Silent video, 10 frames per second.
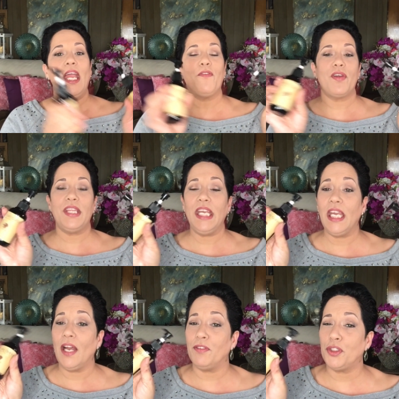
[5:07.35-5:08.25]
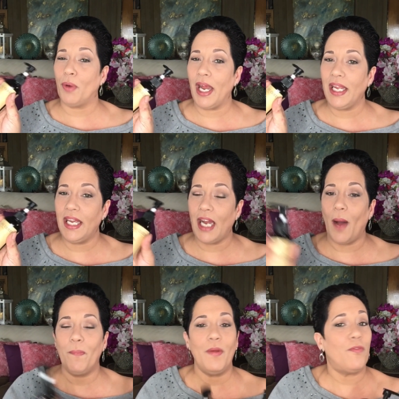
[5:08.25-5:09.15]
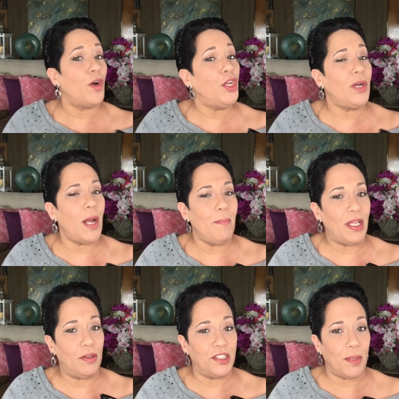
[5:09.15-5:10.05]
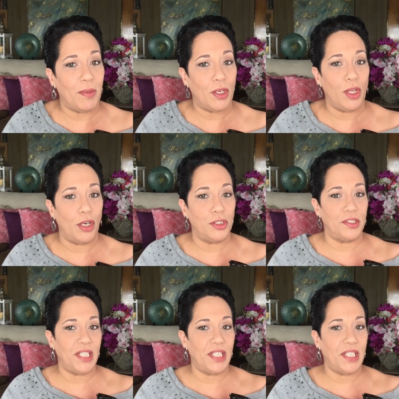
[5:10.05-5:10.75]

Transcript: if you're thinking of trying it out before you commit to some of their larger